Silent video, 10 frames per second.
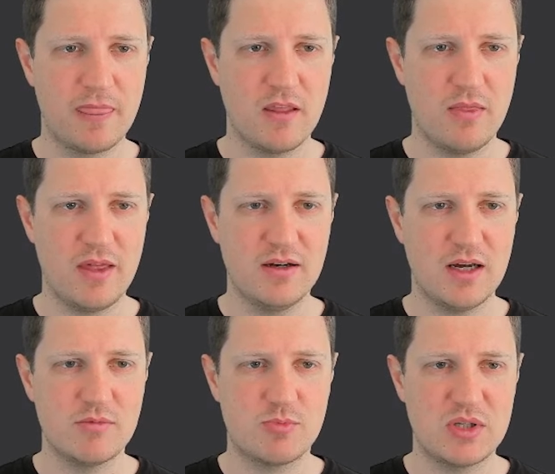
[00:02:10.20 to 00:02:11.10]
then
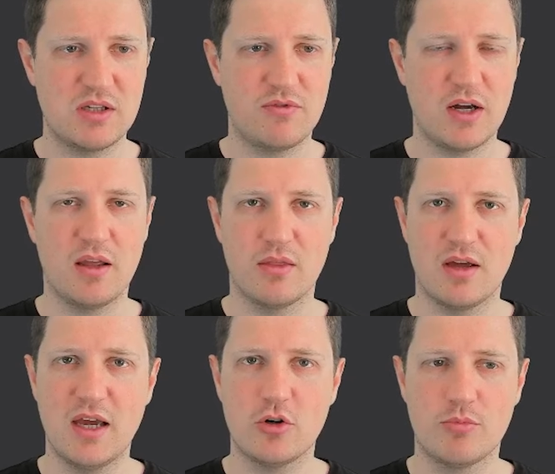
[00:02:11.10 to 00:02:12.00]
I'm specifying the
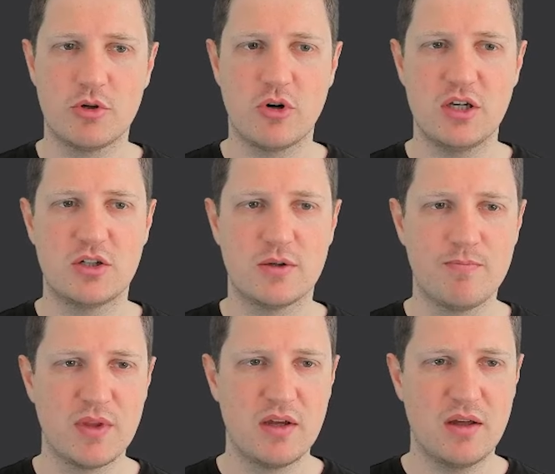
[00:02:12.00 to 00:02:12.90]
head operator,
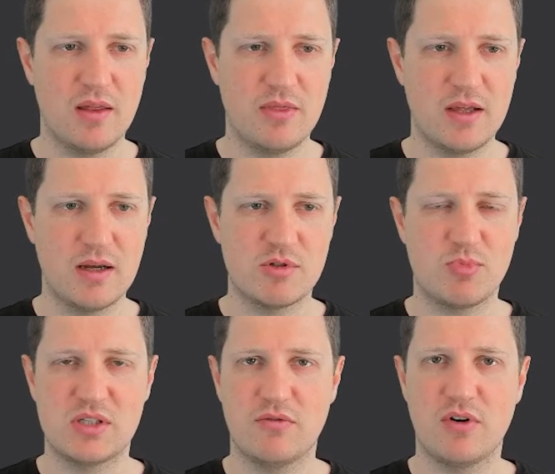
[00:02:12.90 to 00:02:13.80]
and then I'm
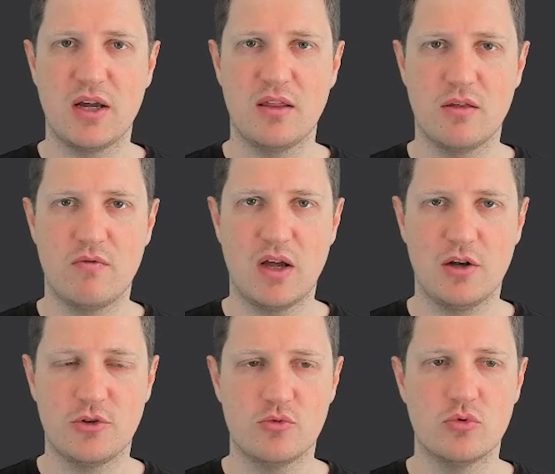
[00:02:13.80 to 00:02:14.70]
specifying the
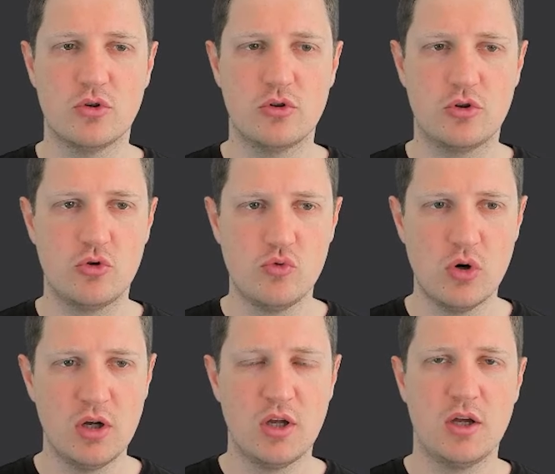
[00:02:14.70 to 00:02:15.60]
value
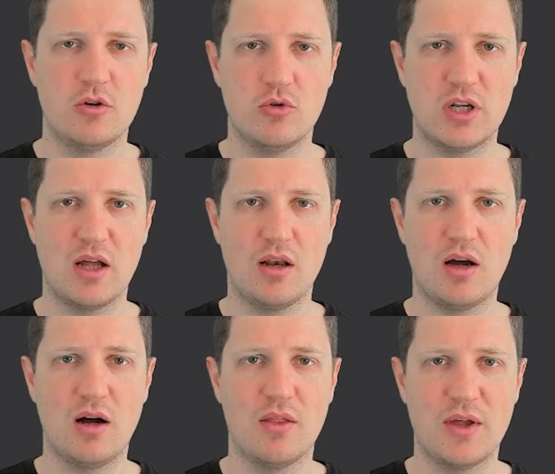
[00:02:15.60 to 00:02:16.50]
2 to tell
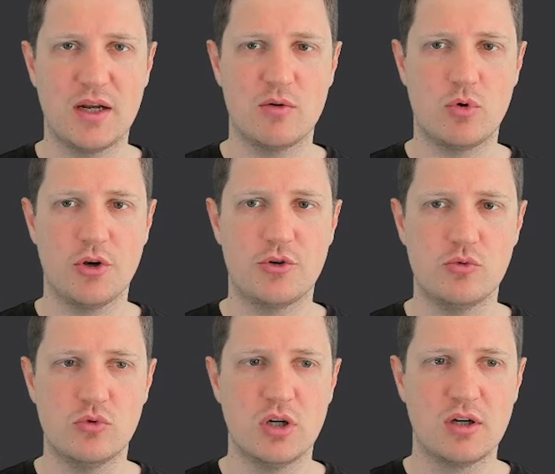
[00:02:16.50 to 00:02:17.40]
R that I want
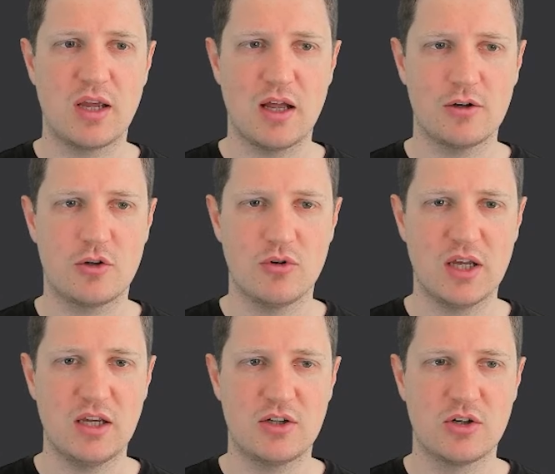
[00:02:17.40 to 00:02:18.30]
to
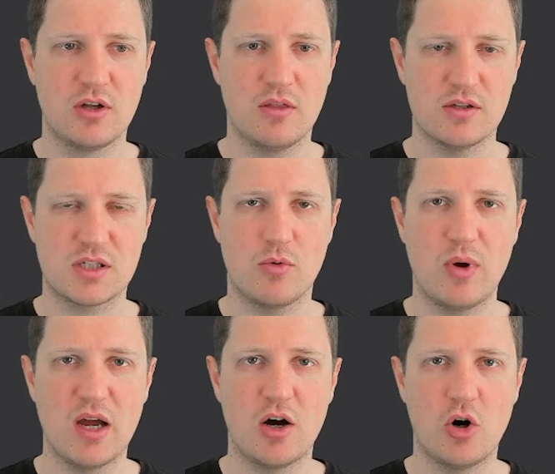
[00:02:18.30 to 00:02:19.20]
calculate the
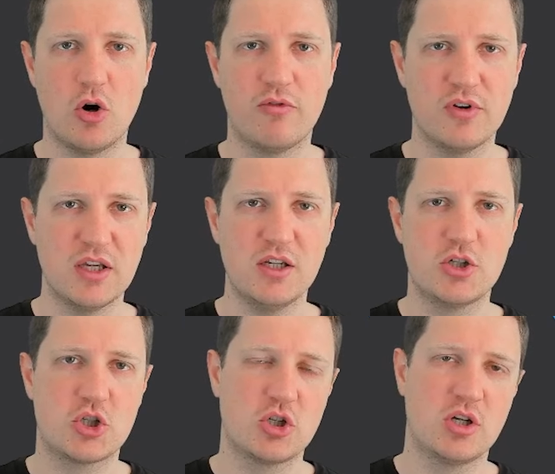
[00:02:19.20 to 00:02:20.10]
square of
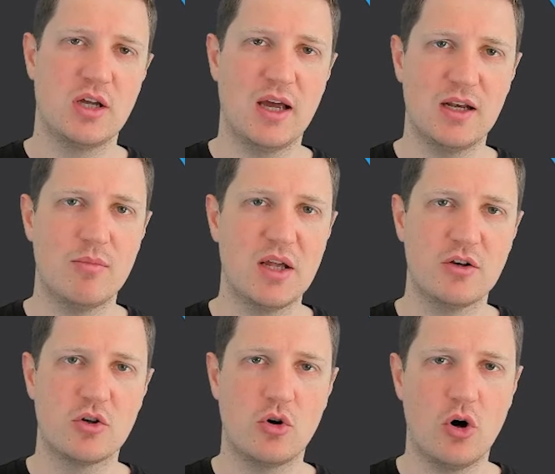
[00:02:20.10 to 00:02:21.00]
each
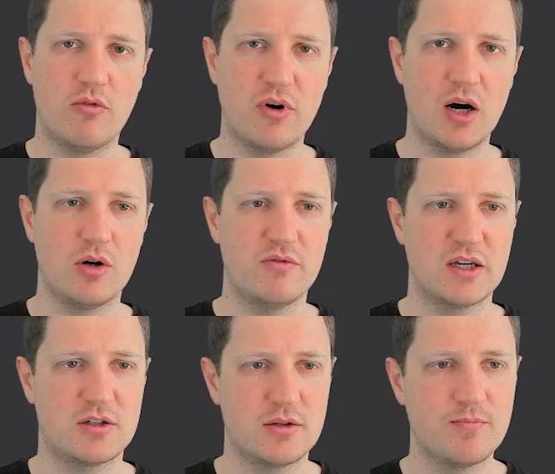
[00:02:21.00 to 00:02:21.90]
element of our vector.